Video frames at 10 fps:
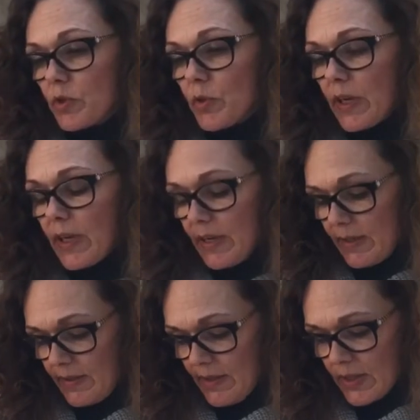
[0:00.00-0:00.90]
Okay,
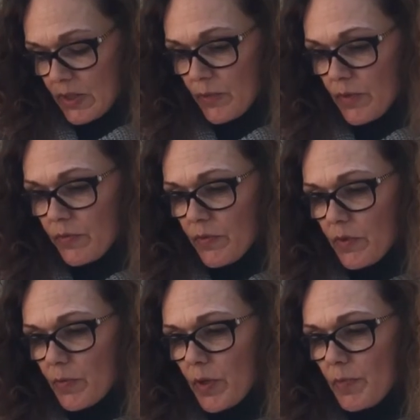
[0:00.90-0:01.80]
the next one, 4 of
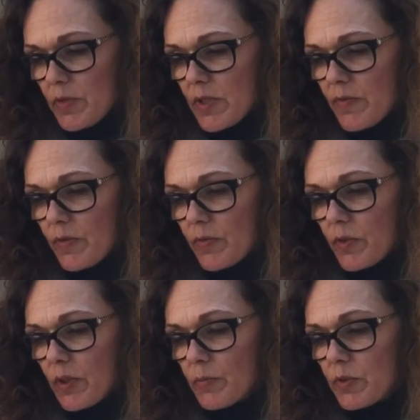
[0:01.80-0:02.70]
Cups, 7 of
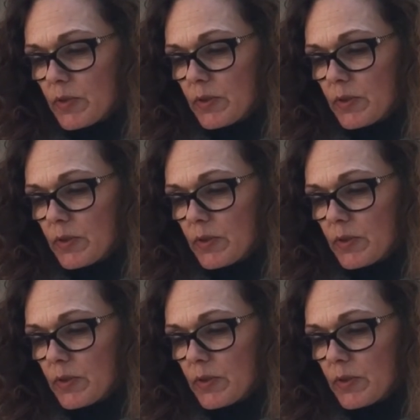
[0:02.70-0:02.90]
Cups.